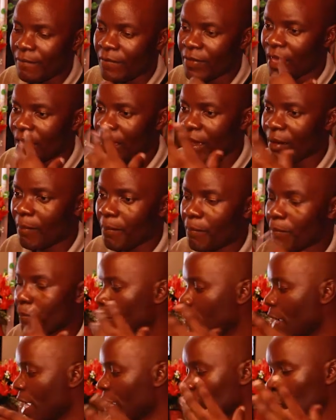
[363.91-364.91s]
The
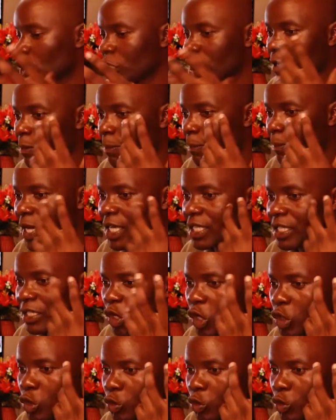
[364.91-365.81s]
MikroTik page is going